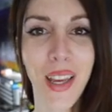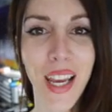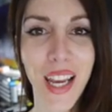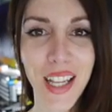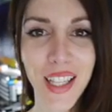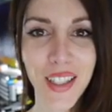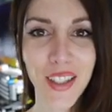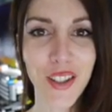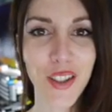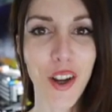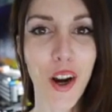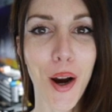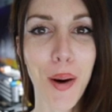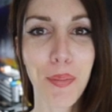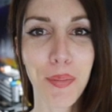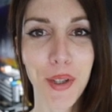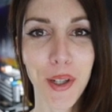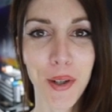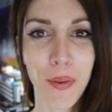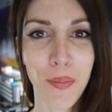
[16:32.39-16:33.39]
It
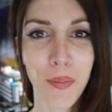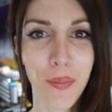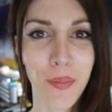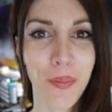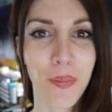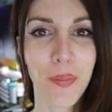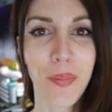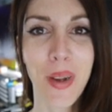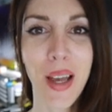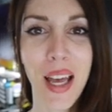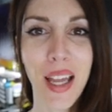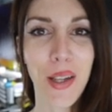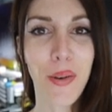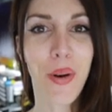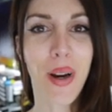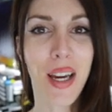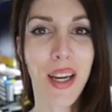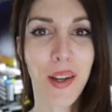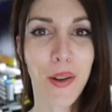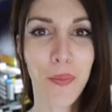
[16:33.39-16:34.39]
stopped.
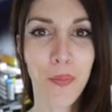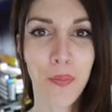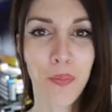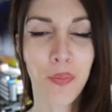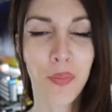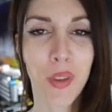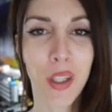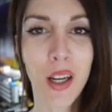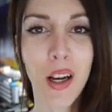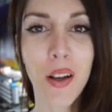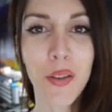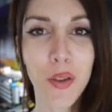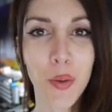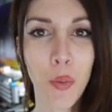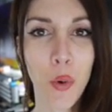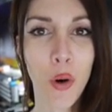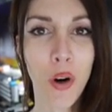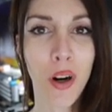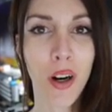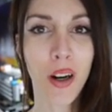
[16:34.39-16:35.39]
Anyway, I'll have some
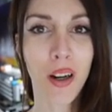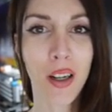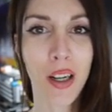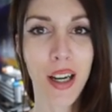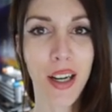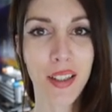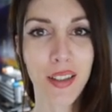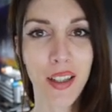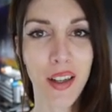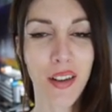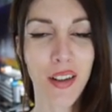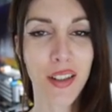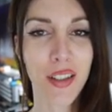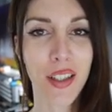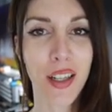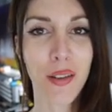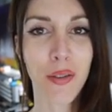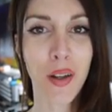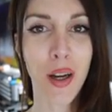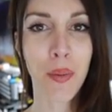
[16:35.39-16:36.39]
more Xterra
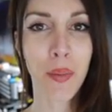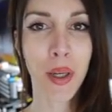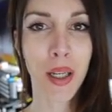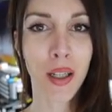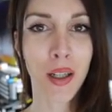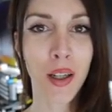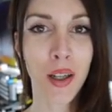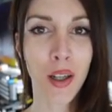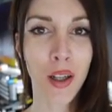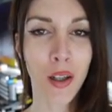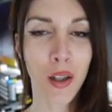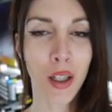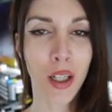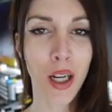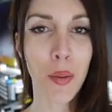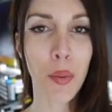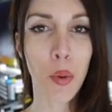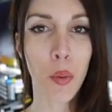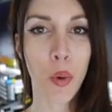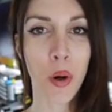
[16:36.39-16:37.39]
stuff coming. A
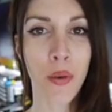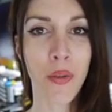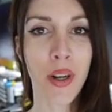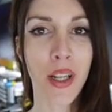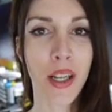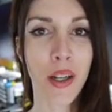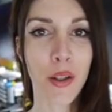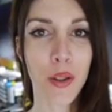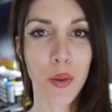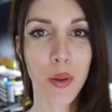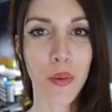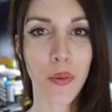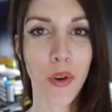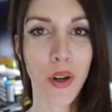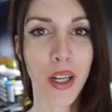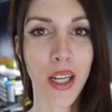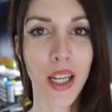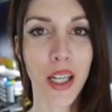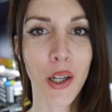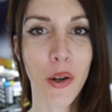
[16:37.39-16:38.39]
couple more videos before
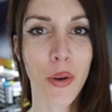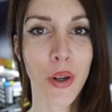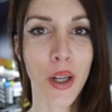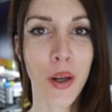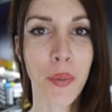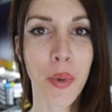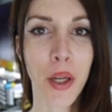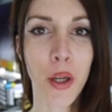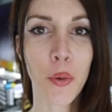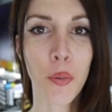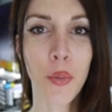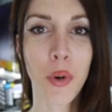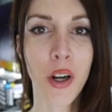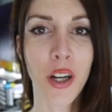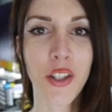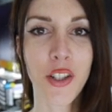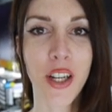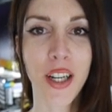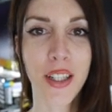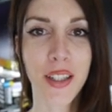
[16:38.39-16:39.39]
I get going on my own
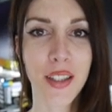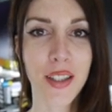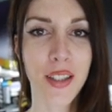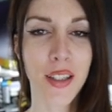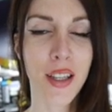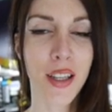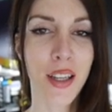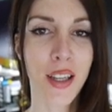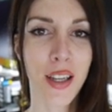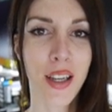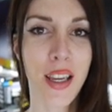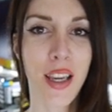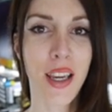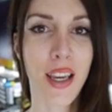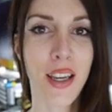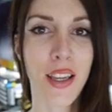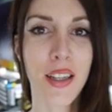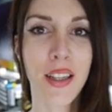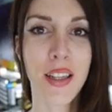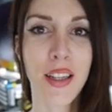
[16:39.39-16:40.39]
projects.
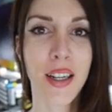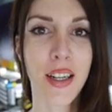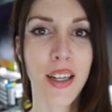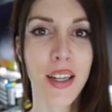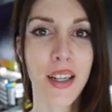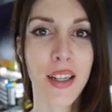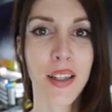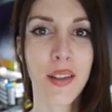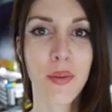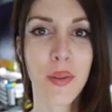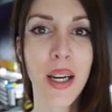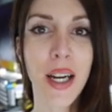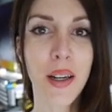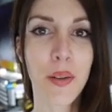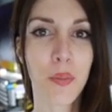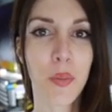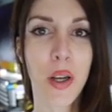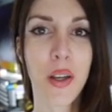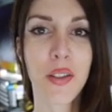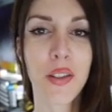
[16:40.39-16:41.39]
And yeah,
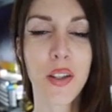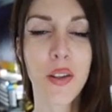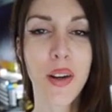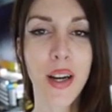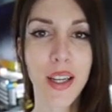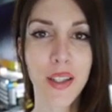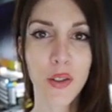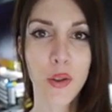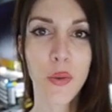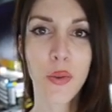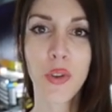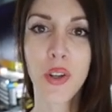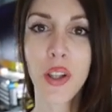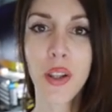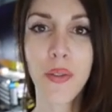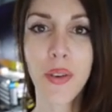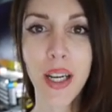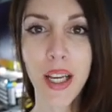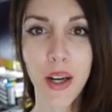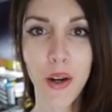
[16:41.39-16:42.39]
I'll see you guys soon with
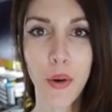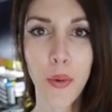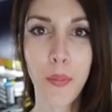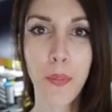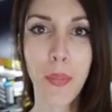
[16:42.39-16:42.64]
another video.